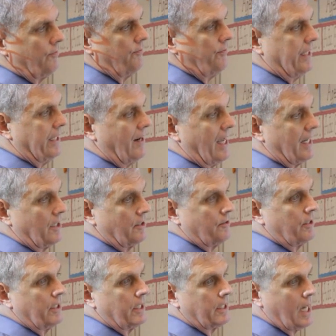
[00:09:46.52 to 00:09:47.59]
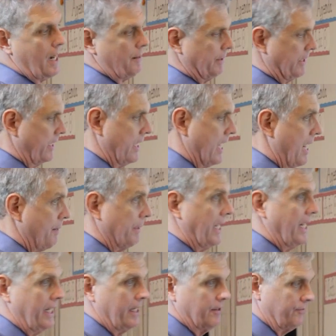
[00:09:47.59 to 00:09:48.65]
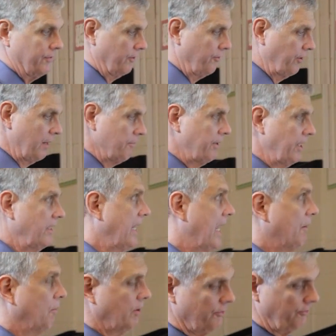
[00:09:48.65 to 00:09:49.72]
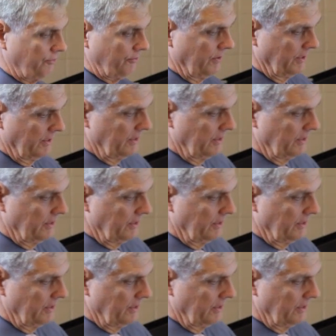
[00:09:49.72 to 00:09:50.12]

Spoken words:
figure out a common denominator for something that was